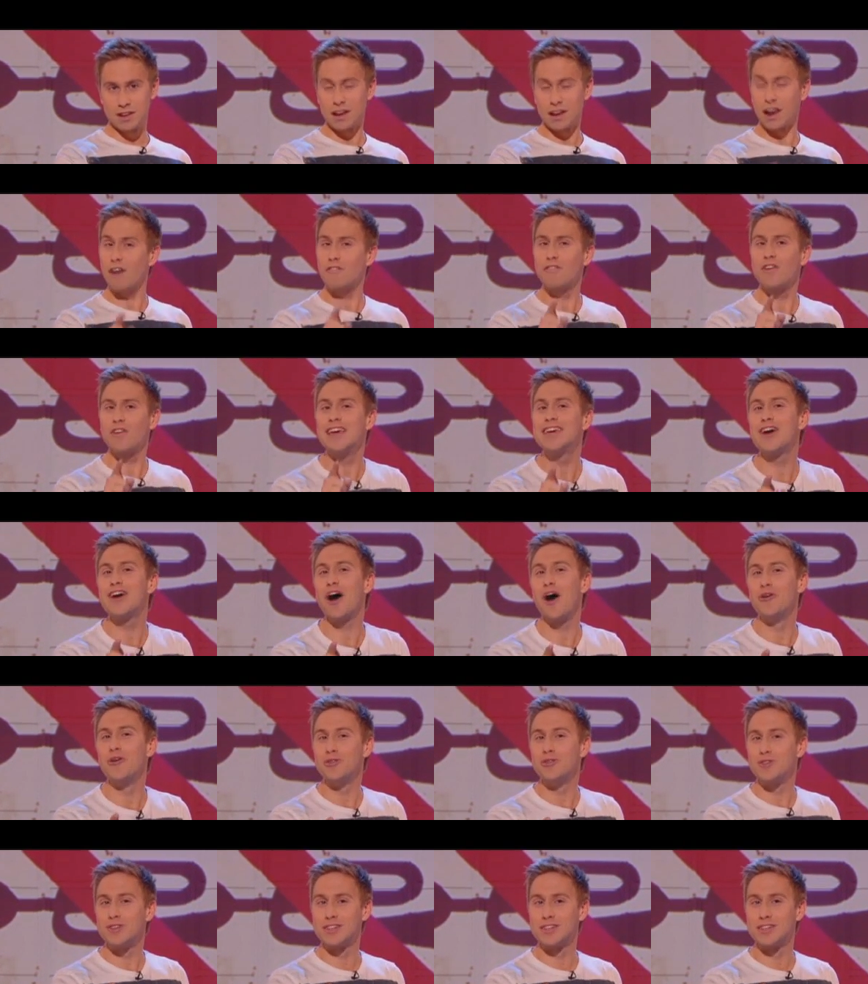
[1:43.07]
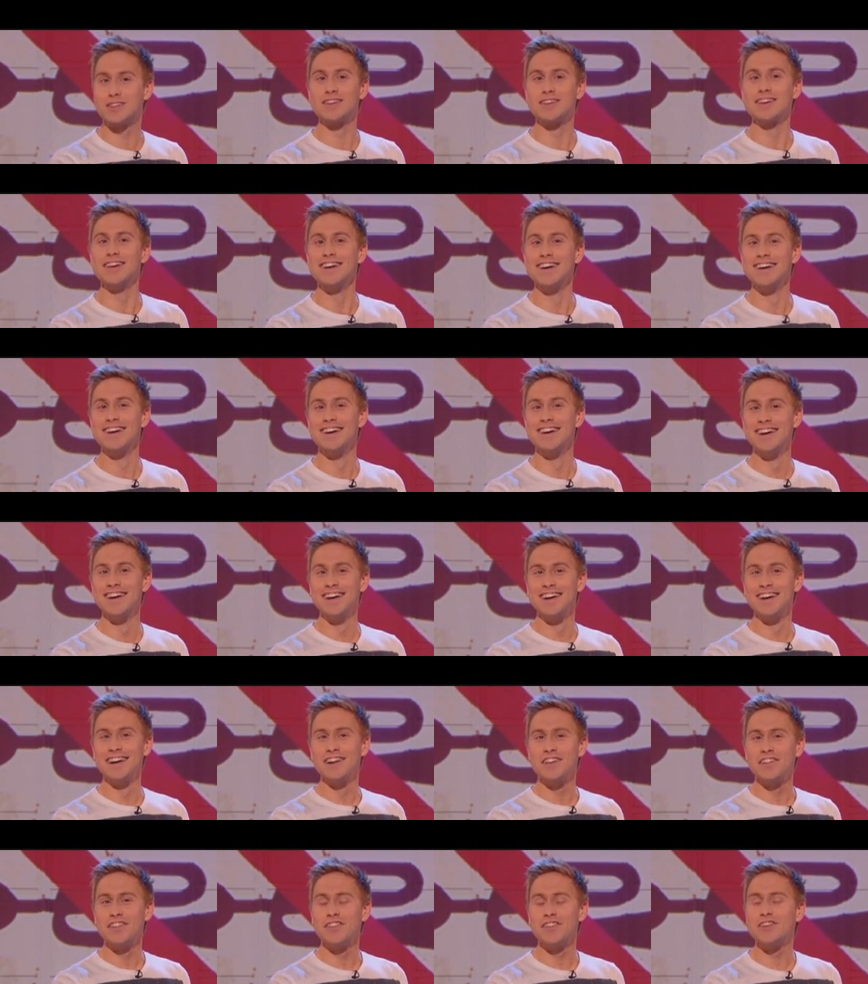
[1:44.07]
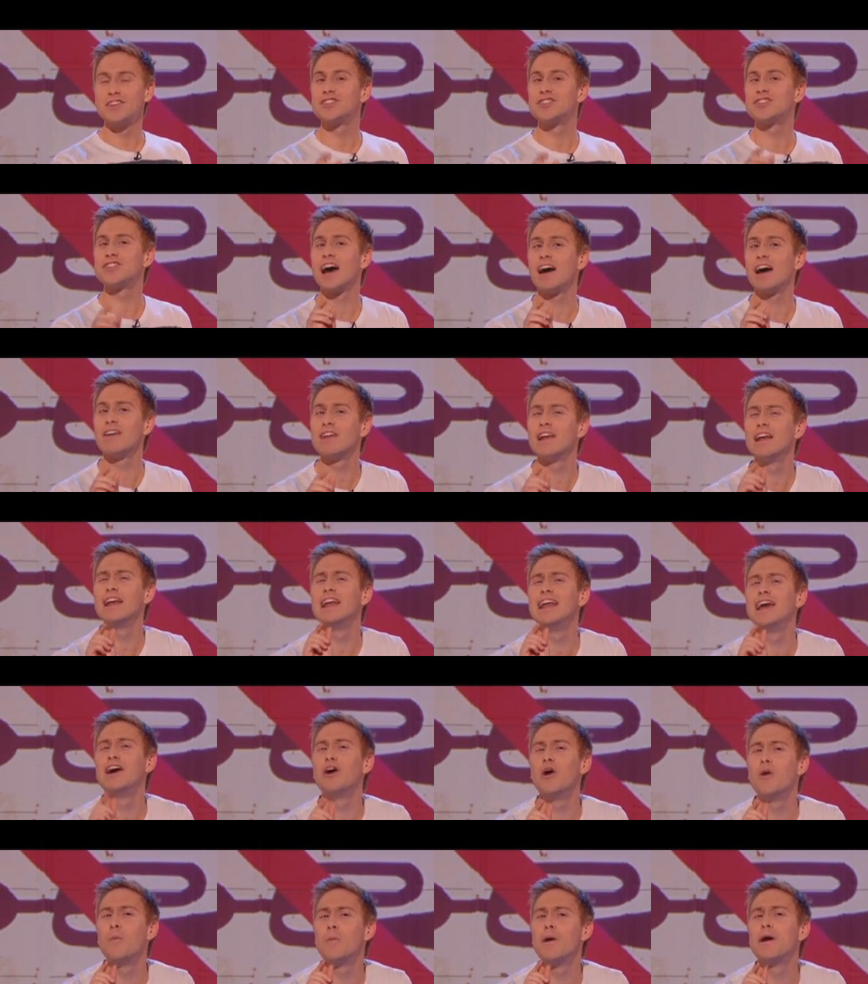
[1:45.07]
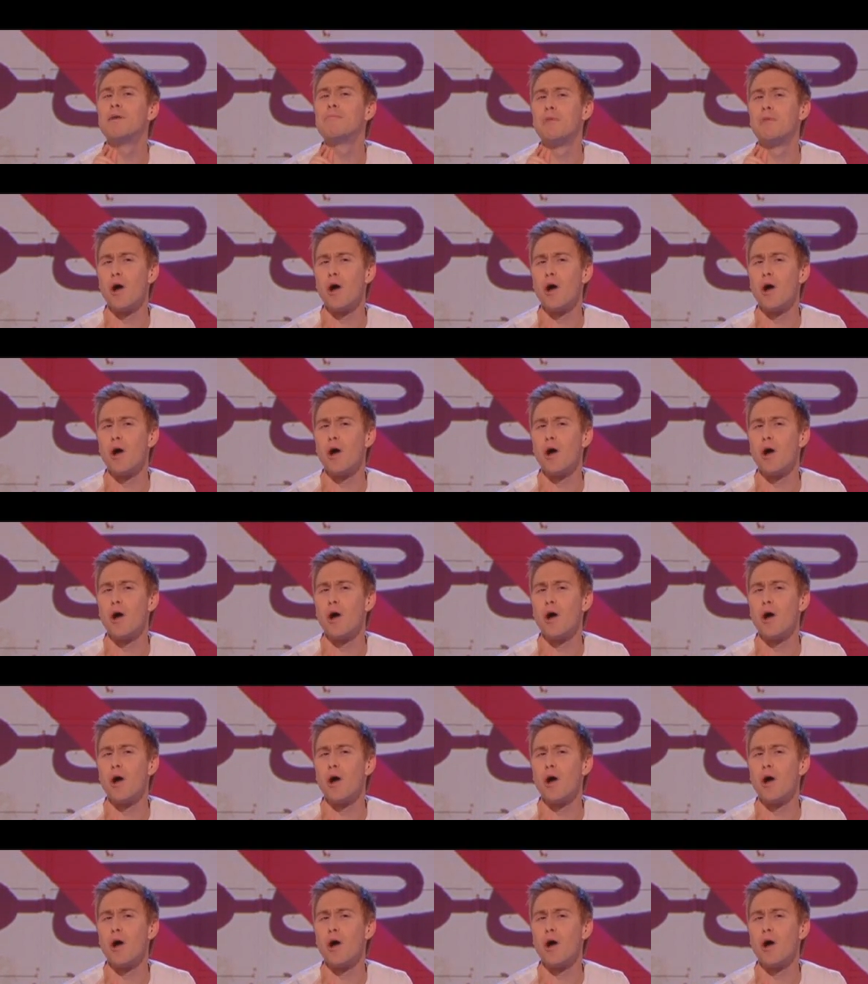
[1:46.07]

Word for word: Lovely goats that sound a little bit